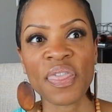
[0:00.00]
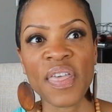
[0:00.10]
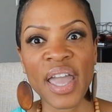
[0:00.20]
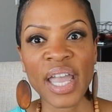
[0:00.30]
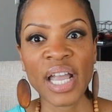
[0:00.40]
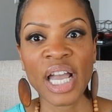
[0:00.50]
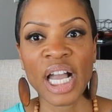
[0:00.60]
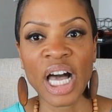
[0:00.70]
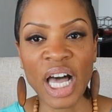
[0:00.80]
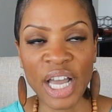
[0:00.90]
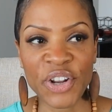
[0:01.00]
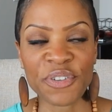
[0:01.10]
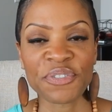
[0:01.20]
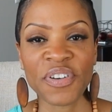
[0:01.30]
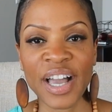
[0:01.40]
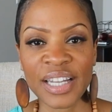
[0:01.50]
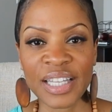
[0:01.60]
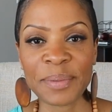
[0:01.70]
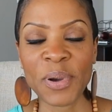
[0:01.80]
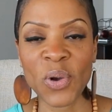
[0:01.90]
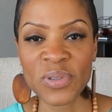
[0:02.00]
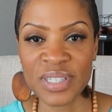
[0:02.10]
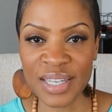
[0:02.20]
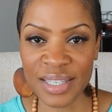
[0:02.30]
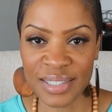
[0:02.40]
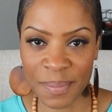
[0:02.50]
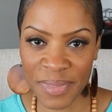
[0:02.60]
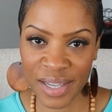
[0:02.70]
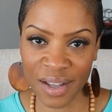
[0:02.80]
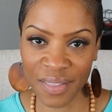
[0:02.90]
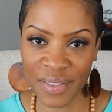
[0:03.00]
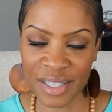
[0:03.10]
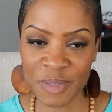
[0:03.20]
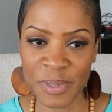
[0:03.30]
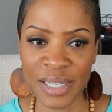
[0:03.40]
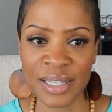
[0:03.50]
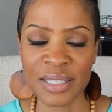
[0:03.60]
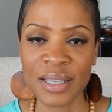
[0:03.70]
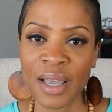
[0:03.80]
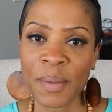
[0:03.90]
thank God you're finally posting something on this because